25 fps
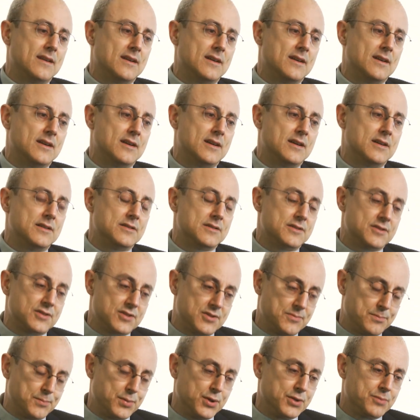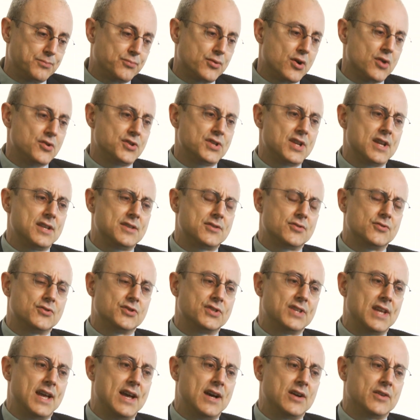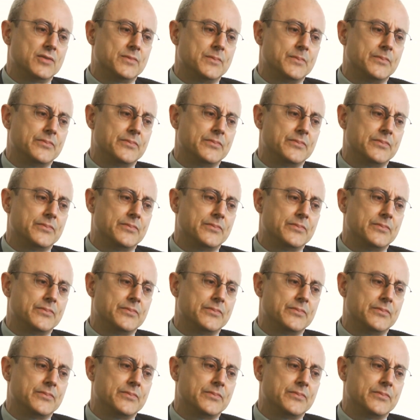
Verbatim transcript: uh, to put processors down.